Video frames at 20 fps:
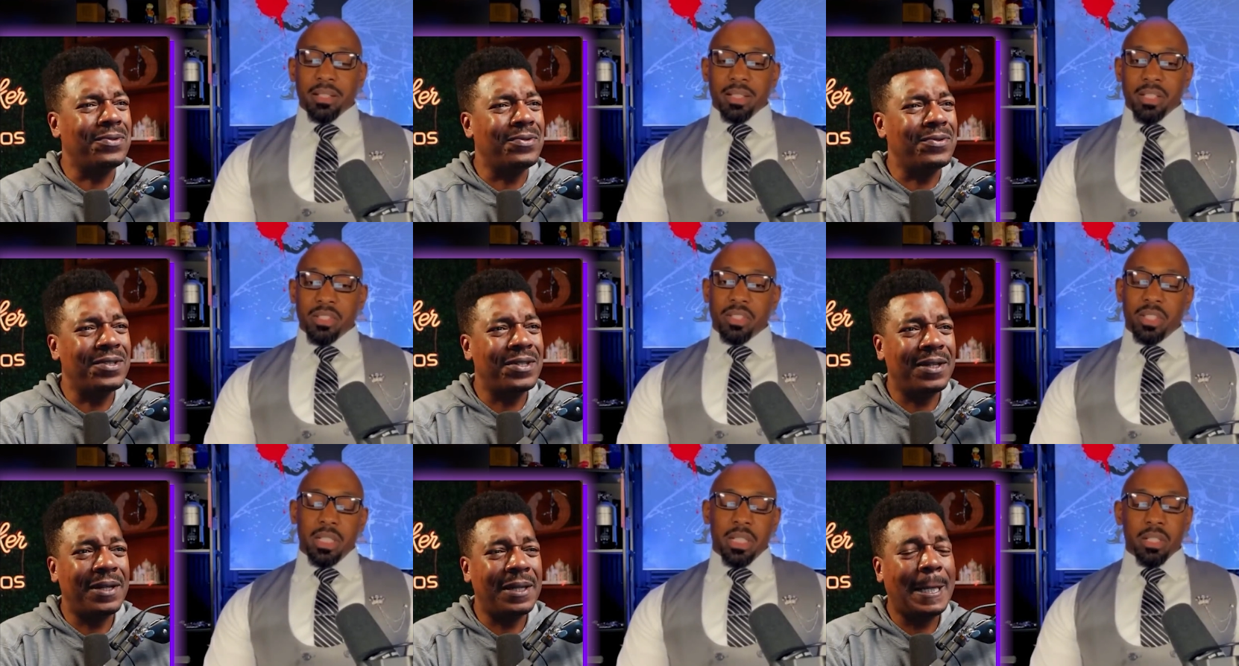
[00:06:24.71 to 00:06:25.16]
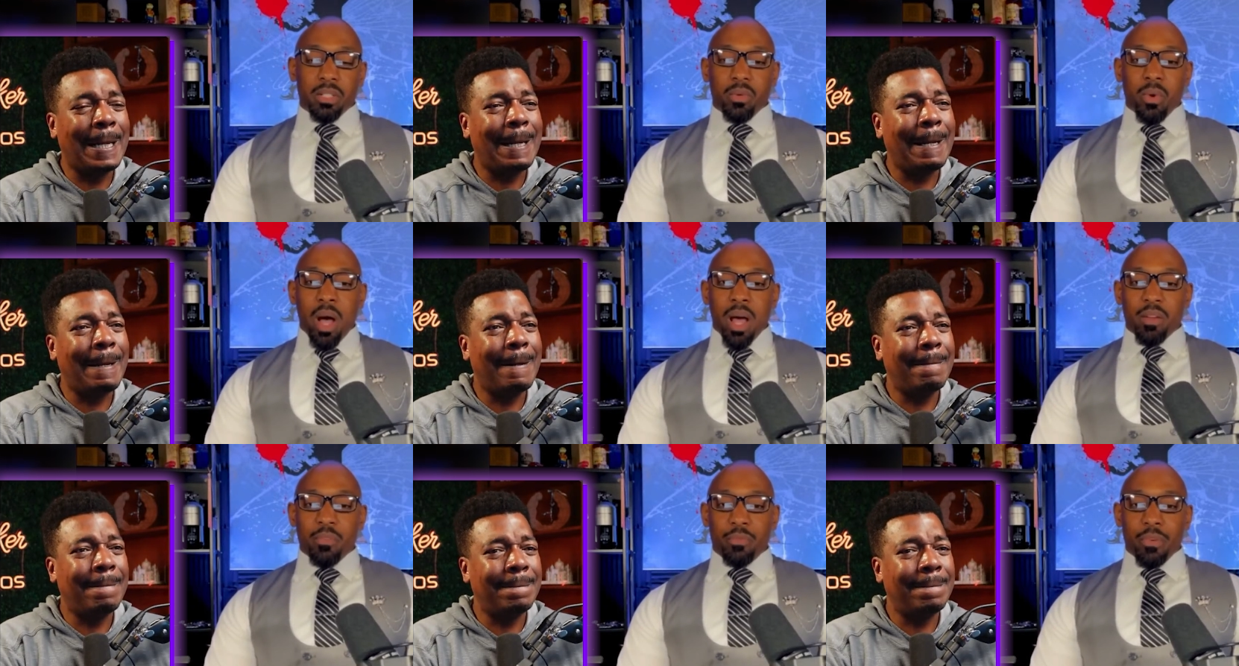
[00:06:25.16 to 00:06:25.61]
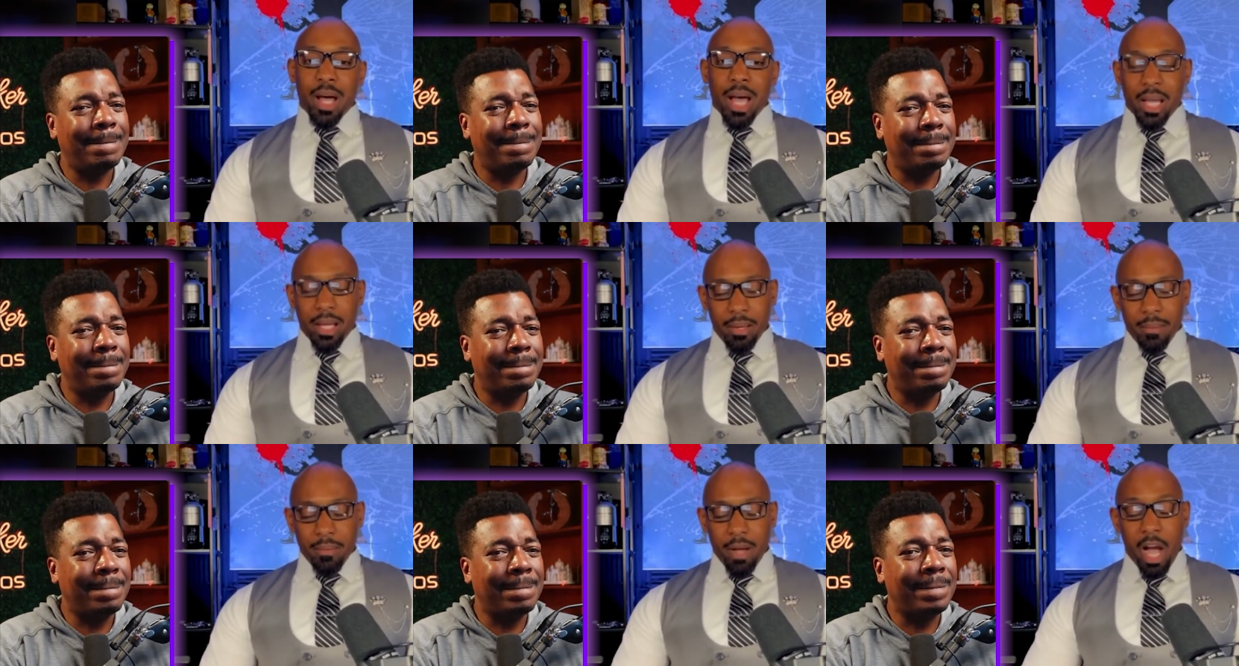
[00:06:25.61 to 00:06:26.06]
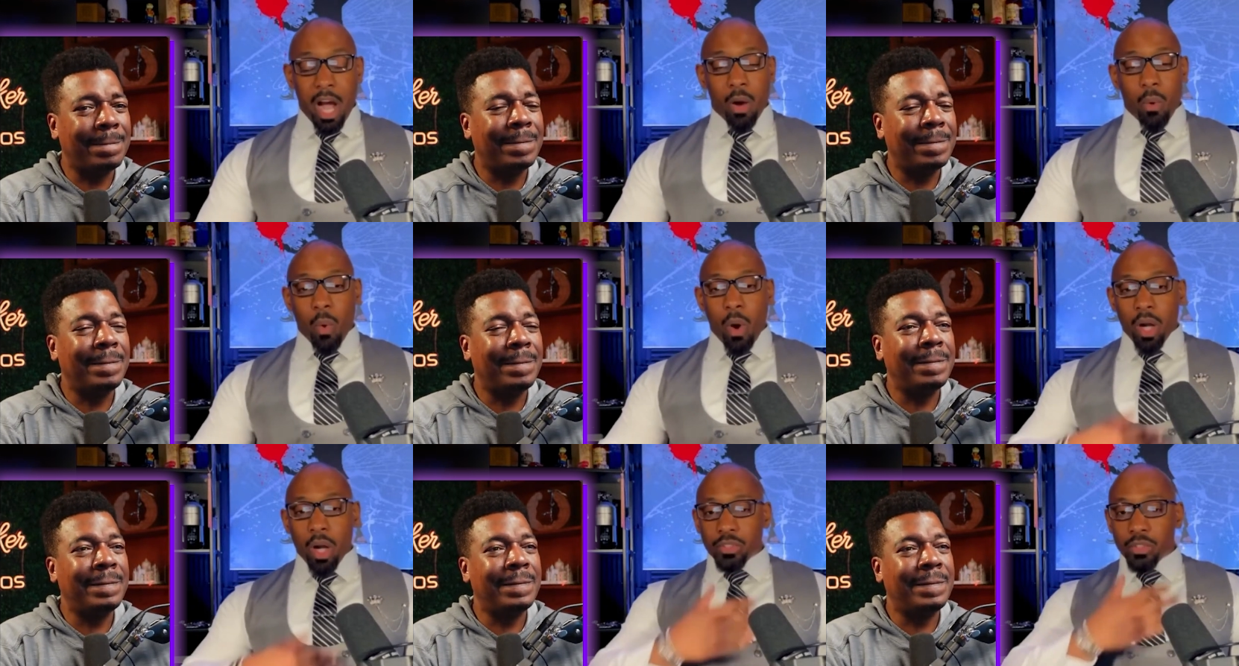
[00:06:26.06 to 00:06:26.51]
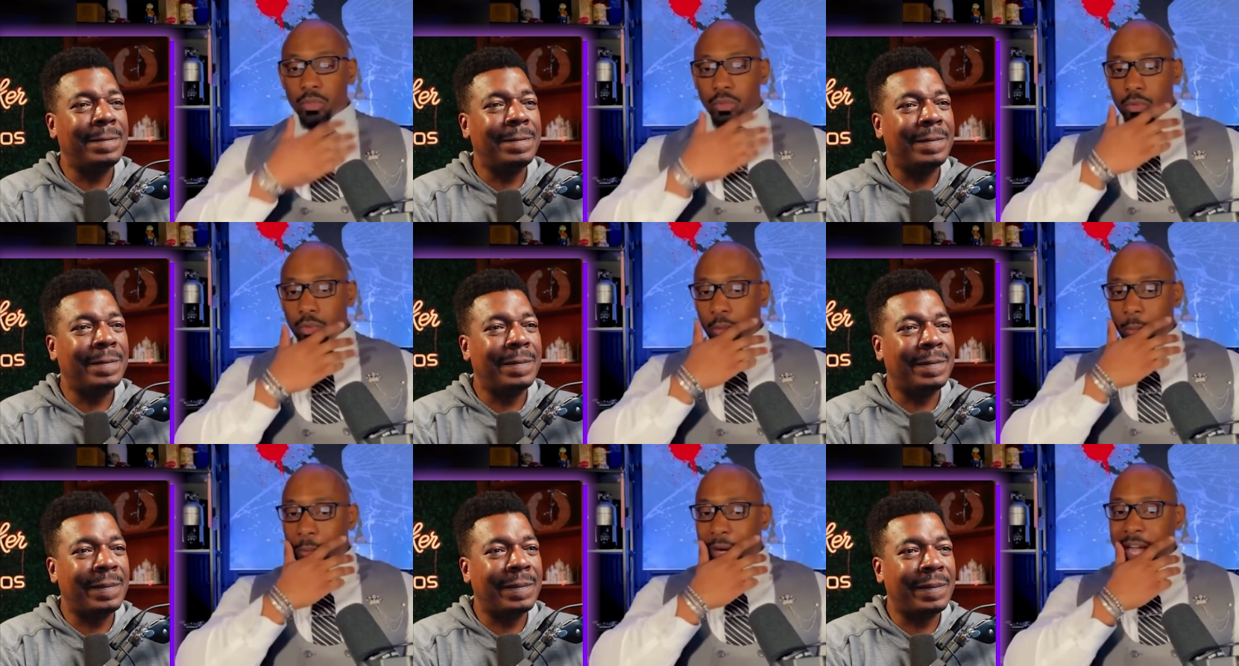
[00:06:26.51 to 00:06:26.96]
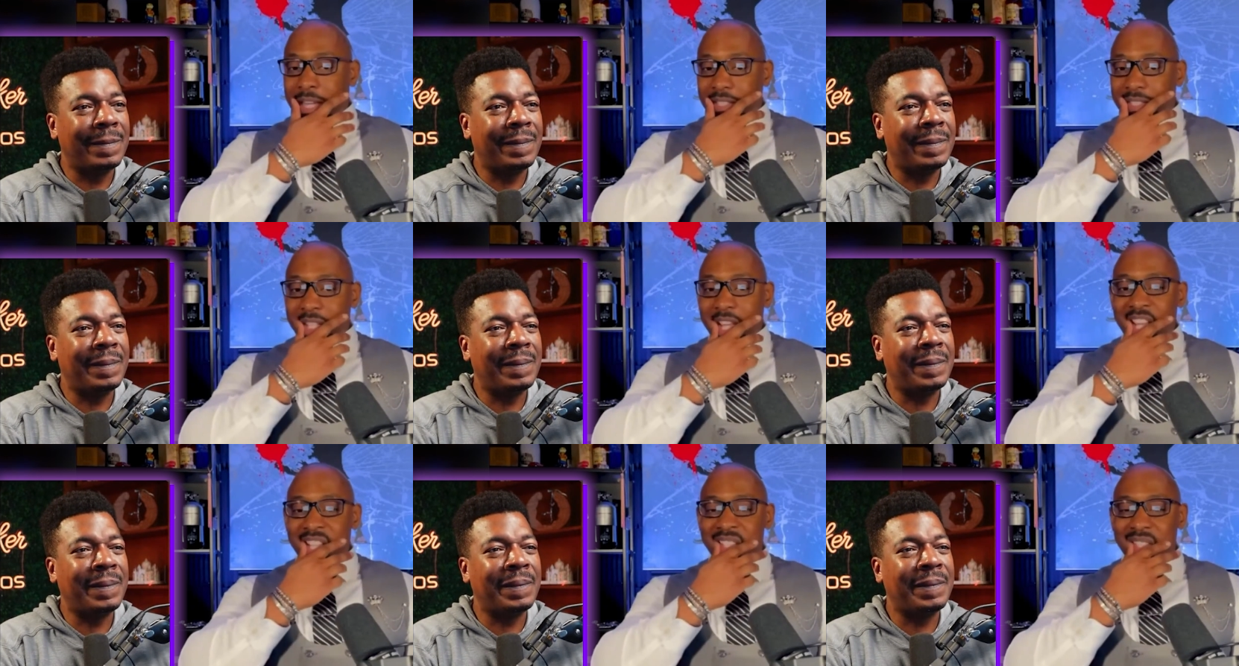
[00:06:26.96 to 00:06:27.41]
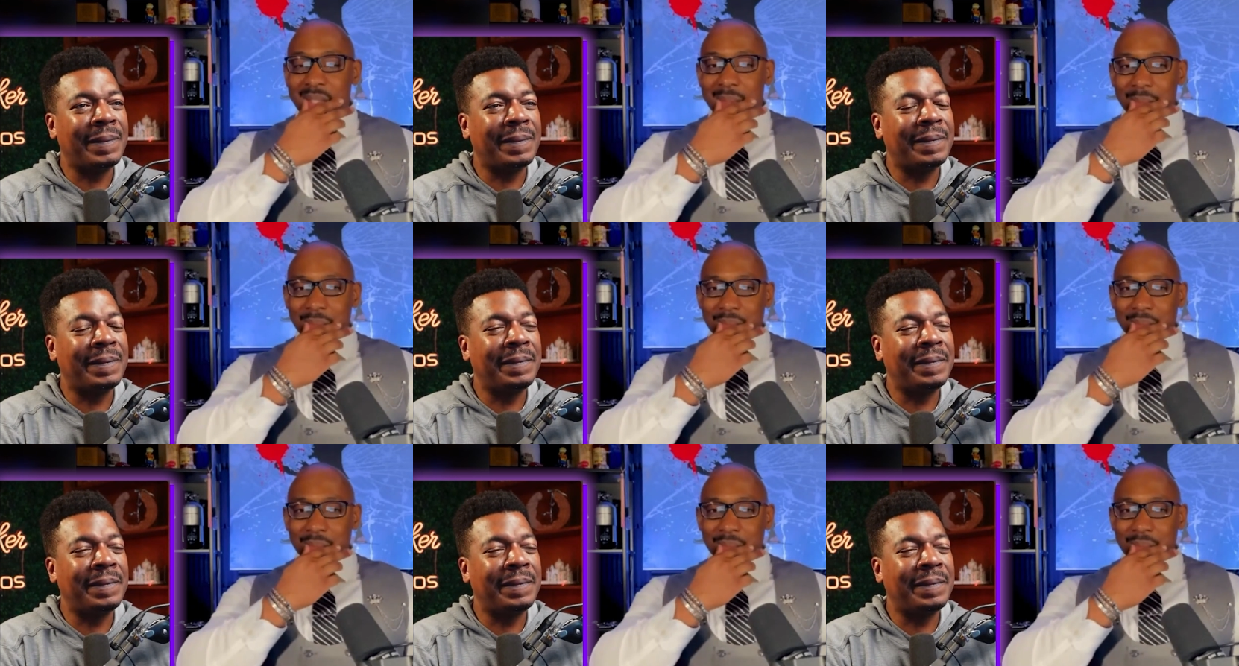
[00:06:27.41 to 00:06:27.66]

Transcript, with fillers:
Speaker 1: scared that she didn't qualify. I walked her through the process.